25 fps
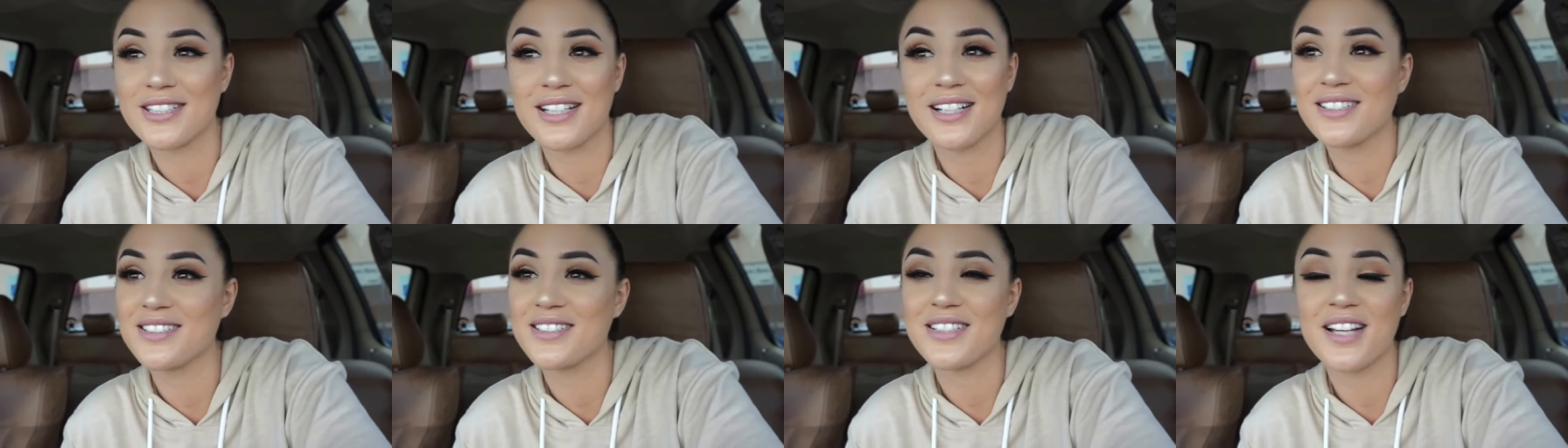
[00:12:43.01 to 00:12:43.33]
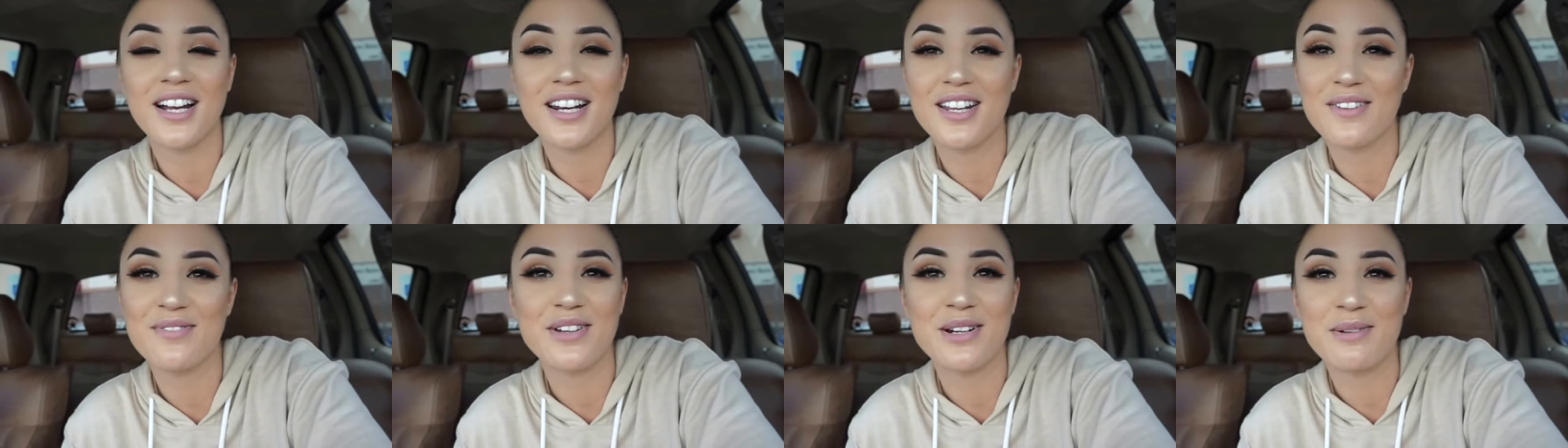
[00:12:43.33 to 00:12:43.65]
It's
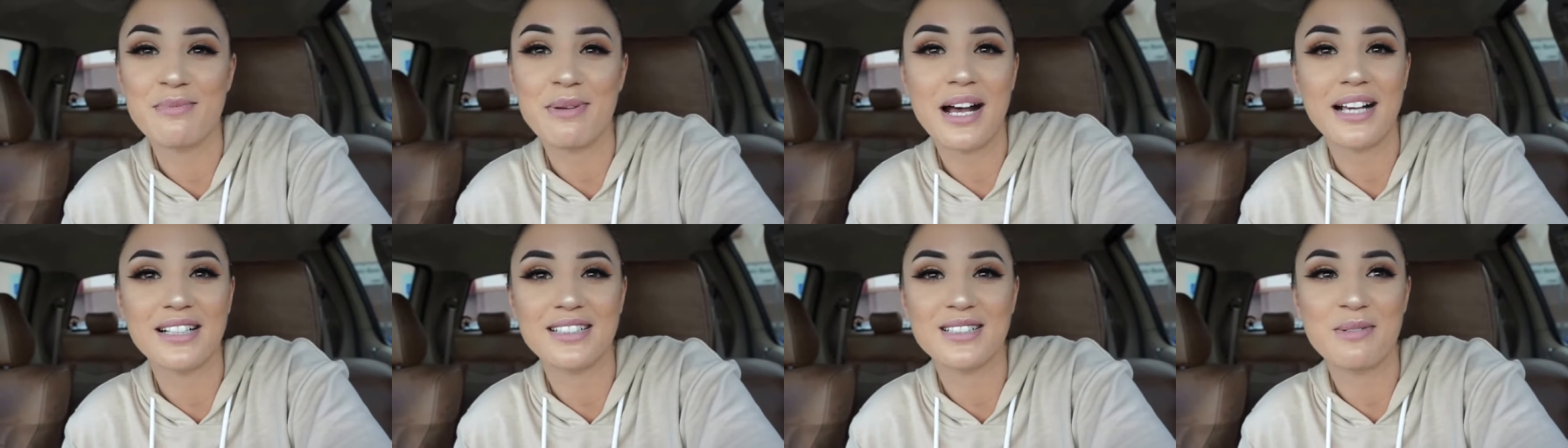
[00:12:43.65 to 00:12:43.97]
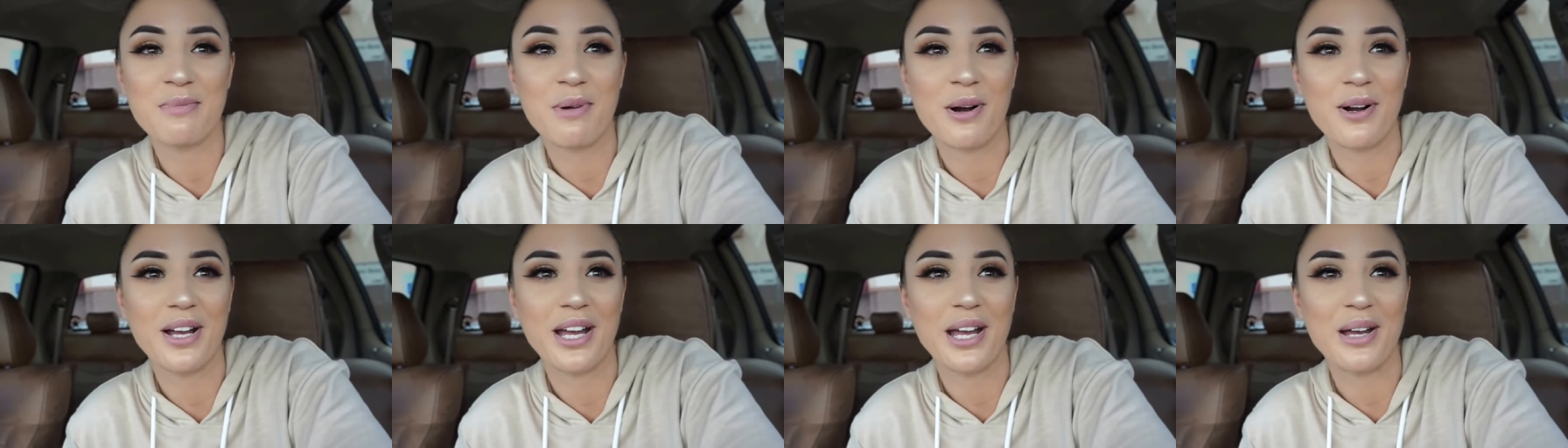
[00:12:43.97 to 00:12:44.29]
not even a
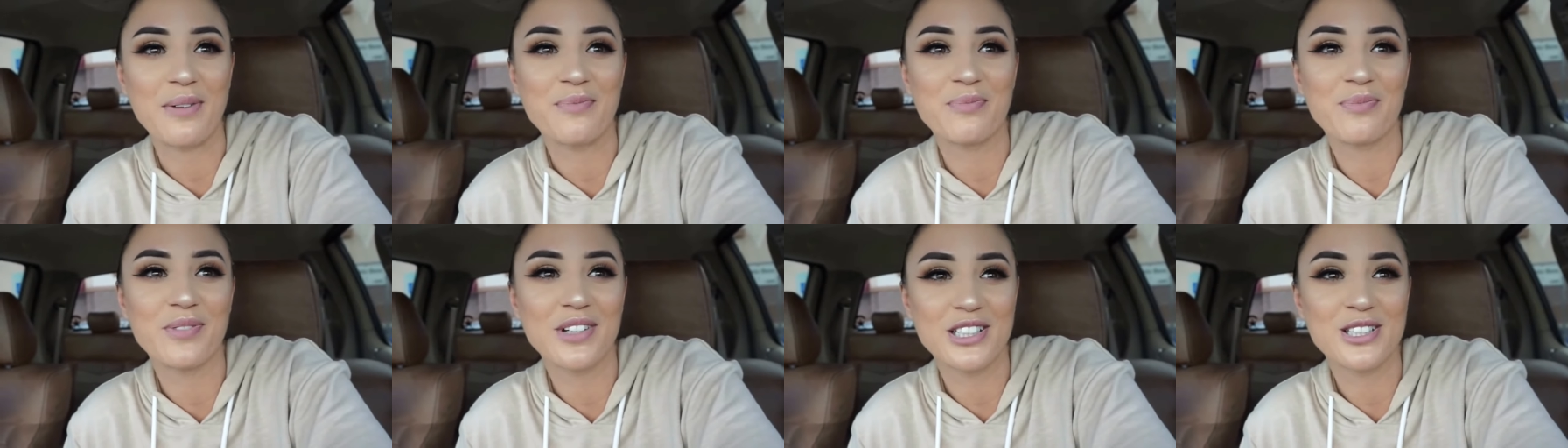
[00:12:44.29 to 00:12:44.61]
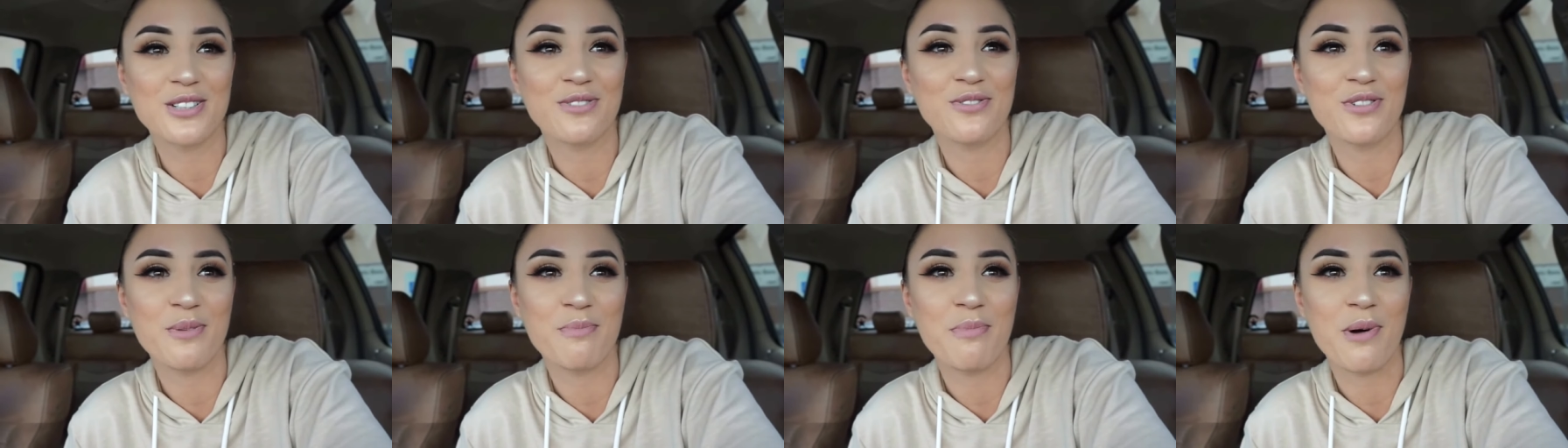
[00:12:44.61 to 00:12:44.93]
basketball game,
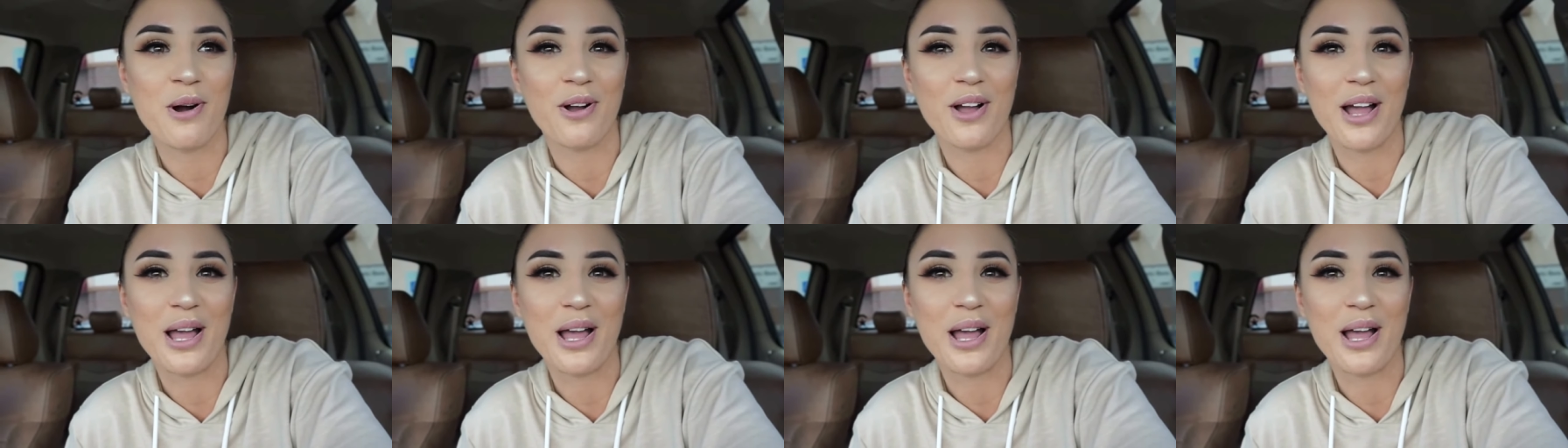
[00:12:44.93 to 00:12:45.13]
it's a football